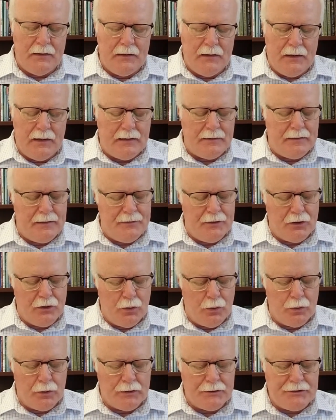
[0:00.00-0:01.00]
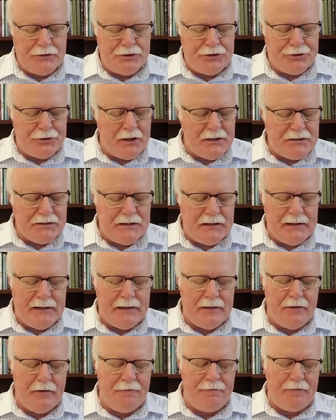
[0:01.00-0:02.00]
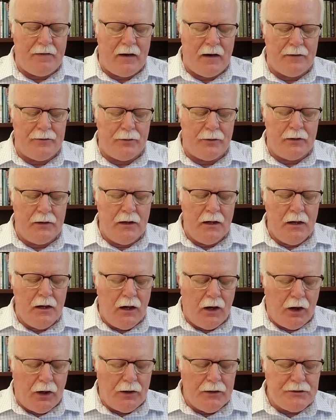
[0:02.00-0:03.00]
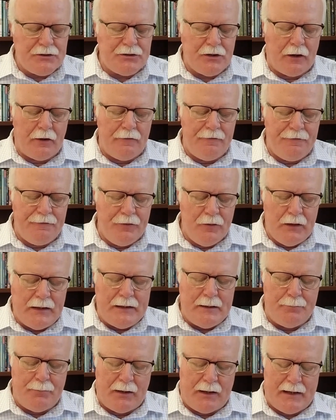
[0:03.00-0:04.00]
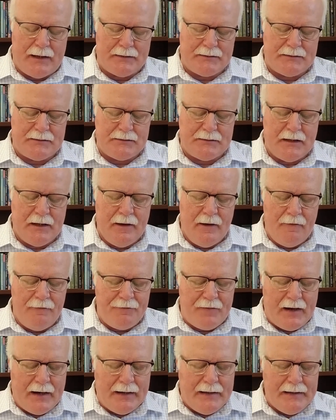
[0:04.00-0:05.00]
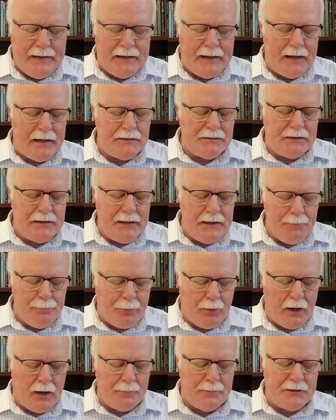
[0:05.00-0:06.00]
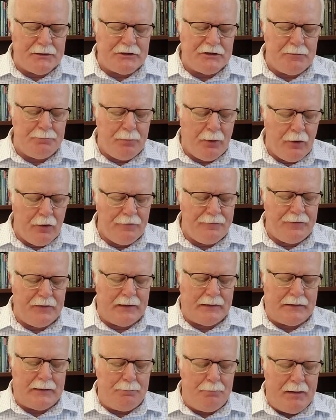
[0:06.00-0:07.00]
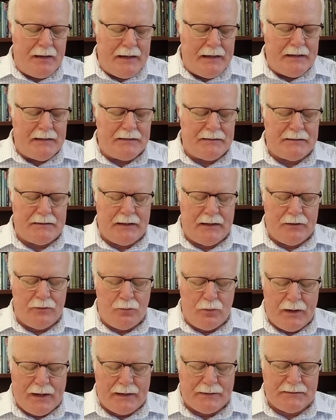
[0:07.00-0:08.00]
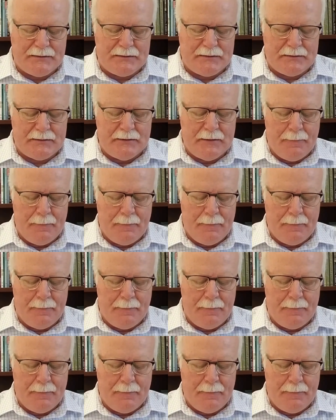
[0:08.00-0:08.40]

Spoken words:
And then the chorus, "Trusting in the Father, hearts are fully blessed, finding as he promised perfect peace and rest."